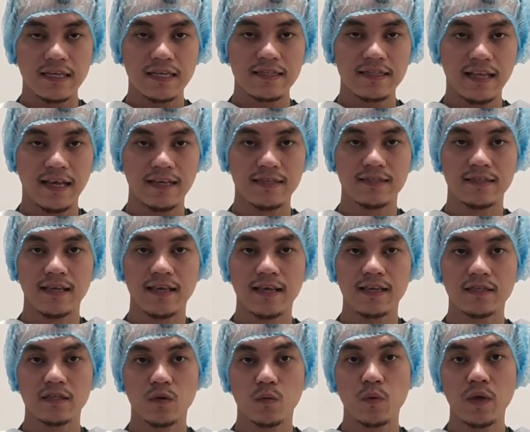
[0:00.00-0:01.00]
Next
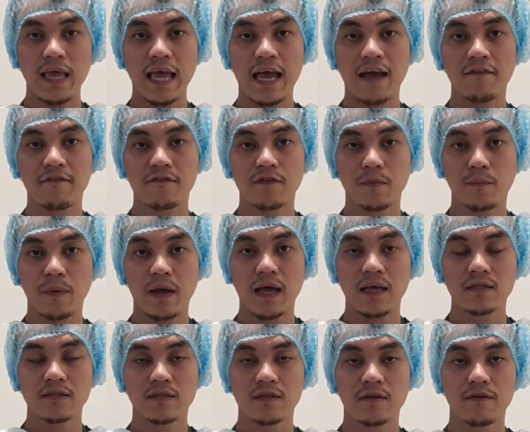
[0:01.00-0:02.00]
is, we have to
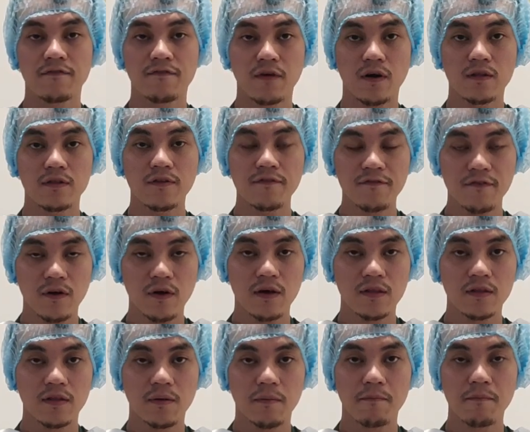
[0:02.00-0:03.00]
pass front to
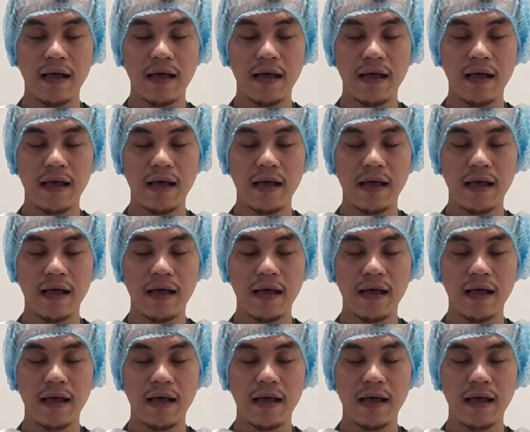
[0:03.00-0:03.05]
front,